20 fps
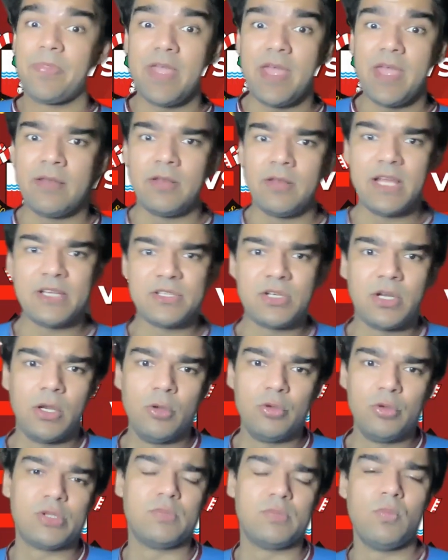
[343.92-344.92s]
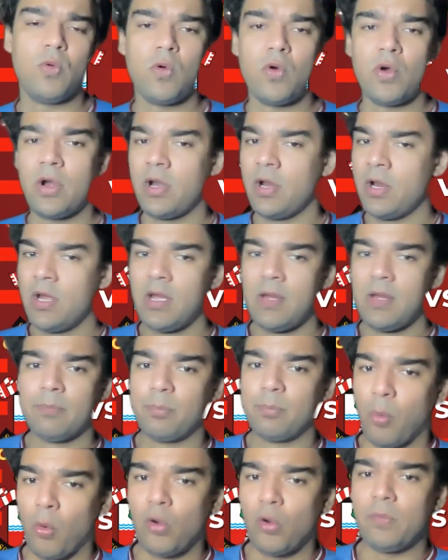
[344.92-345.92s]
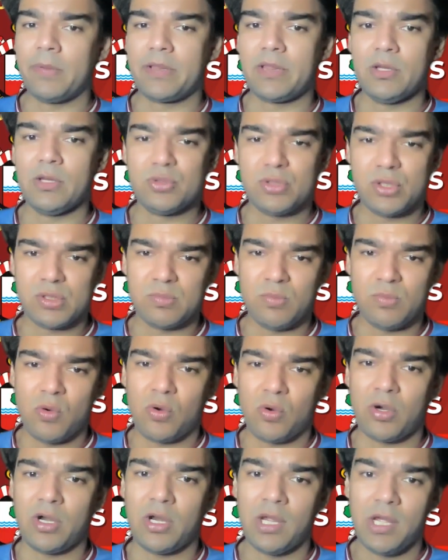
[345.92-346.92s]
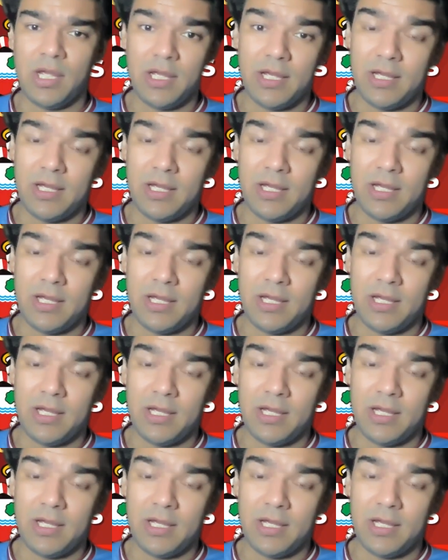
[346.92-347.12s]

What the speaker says: and Leicester loses more, Bournemouth loses more,